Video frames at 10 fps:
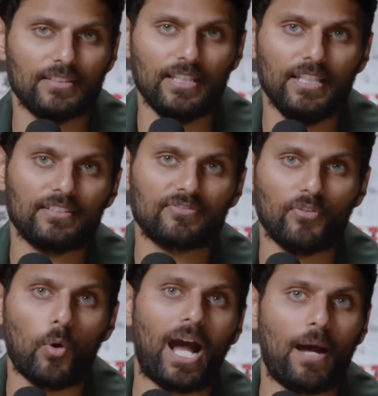And these
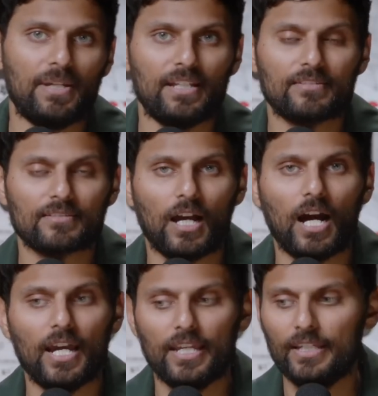4 habits
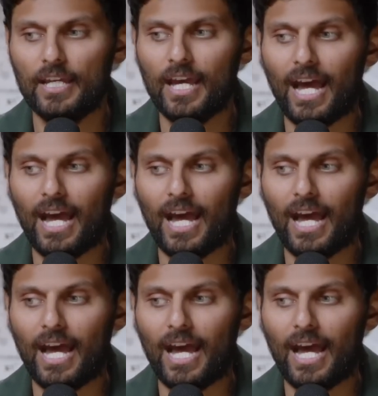I